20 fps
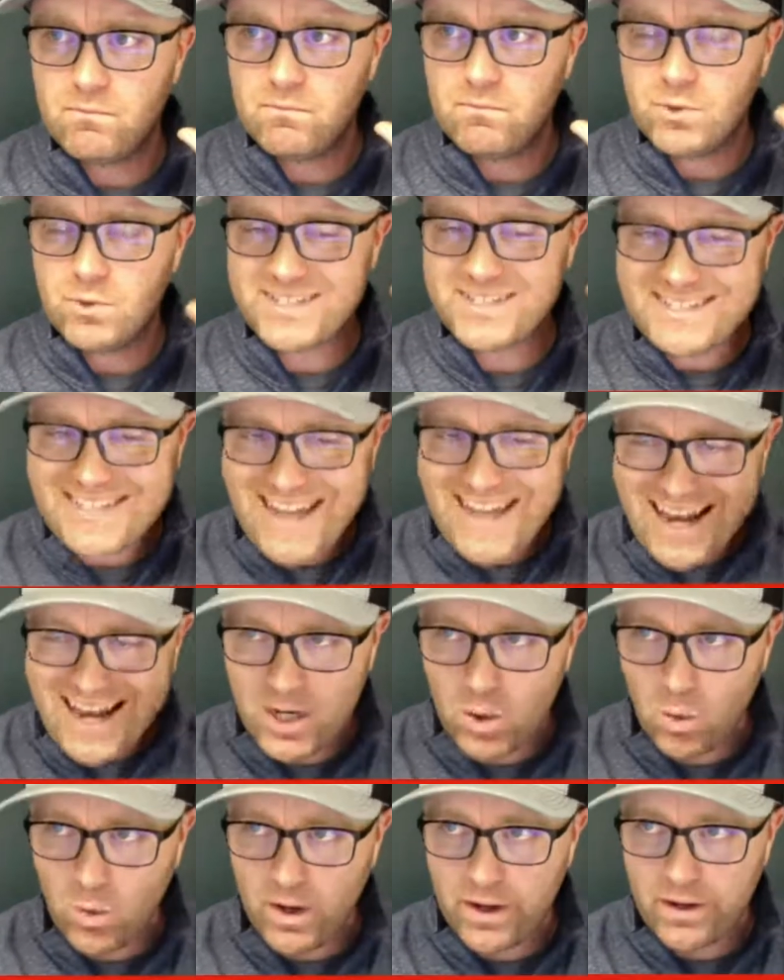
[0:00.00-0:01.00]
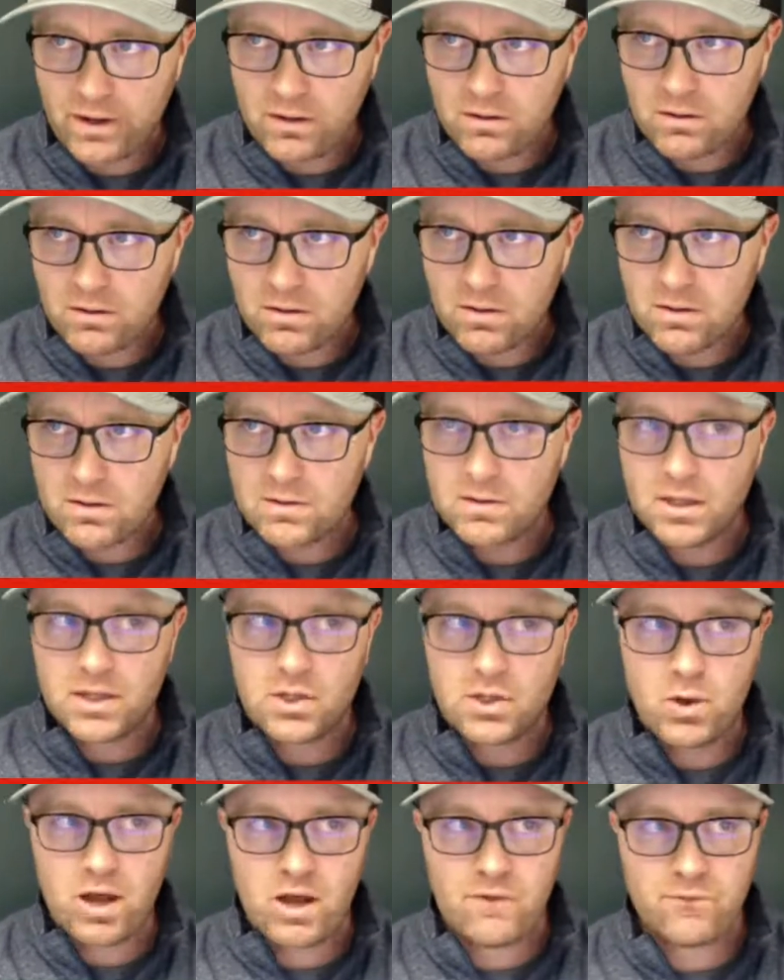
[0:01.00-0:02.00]
What's a takeaway that
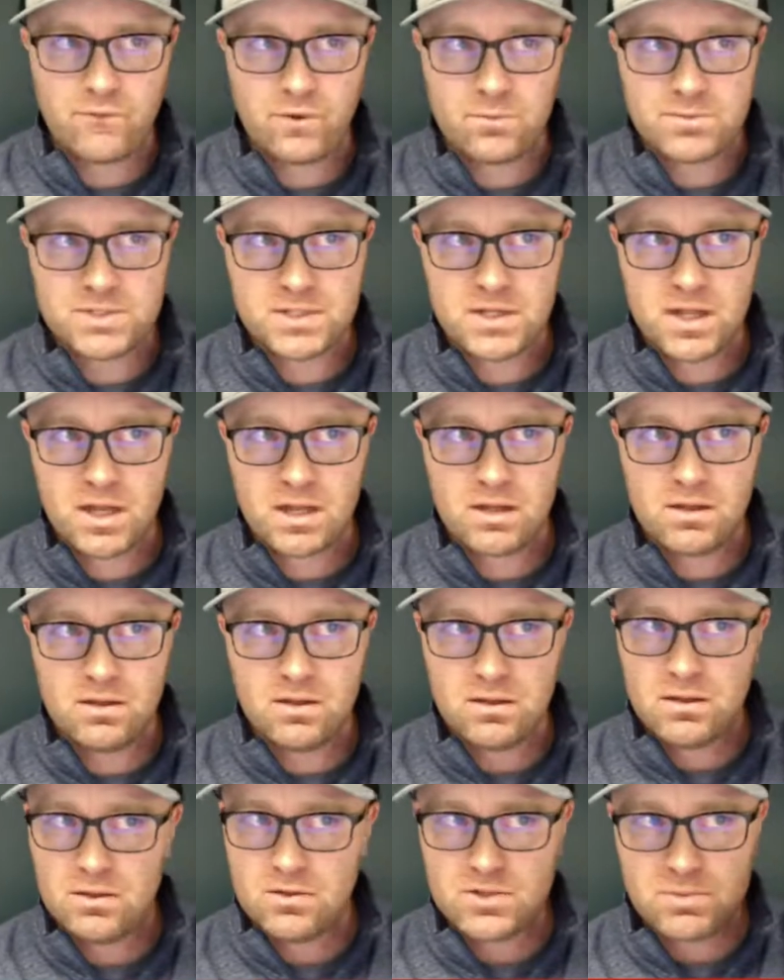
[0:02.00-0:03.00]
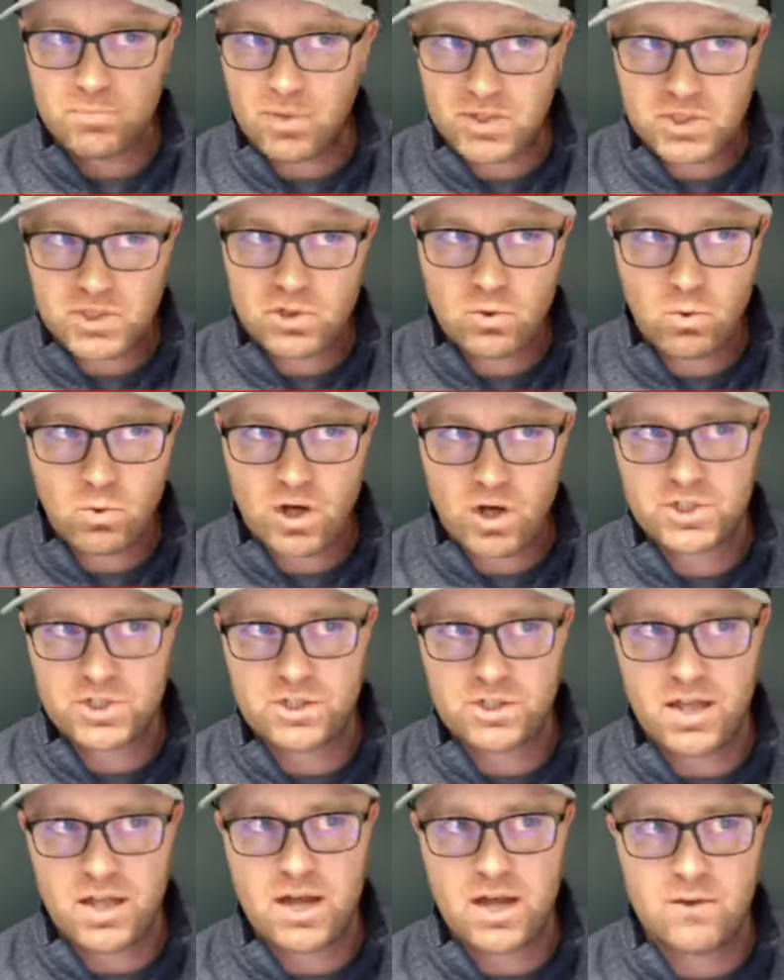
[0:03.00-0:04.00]
you have from today? There's a bunch of you watching
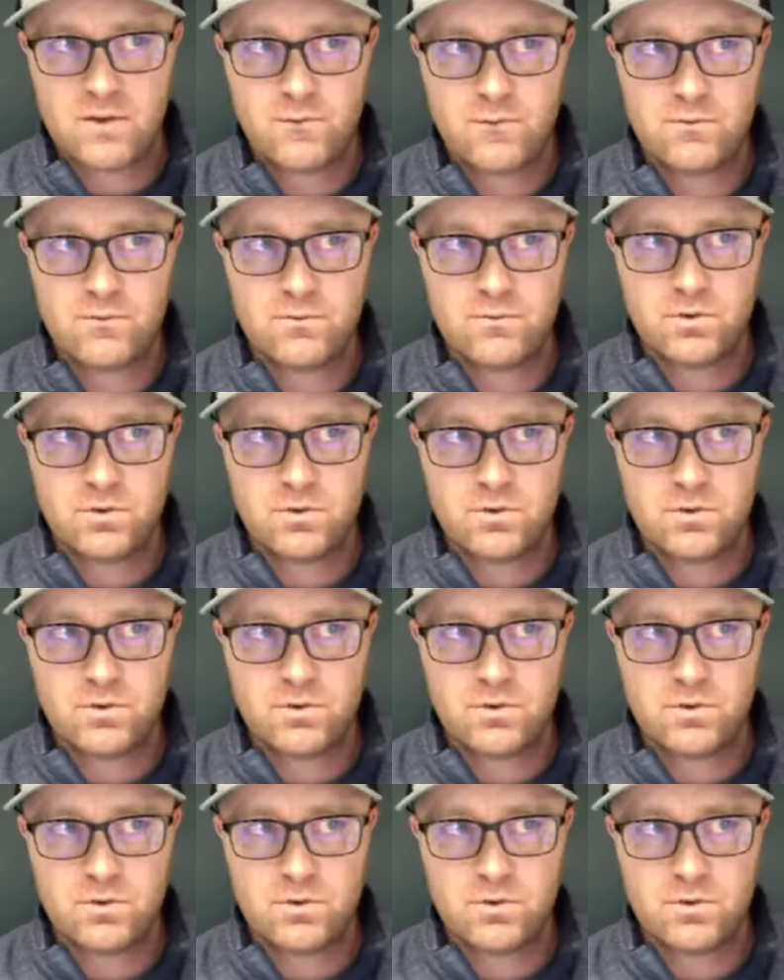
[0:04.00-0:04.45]
live.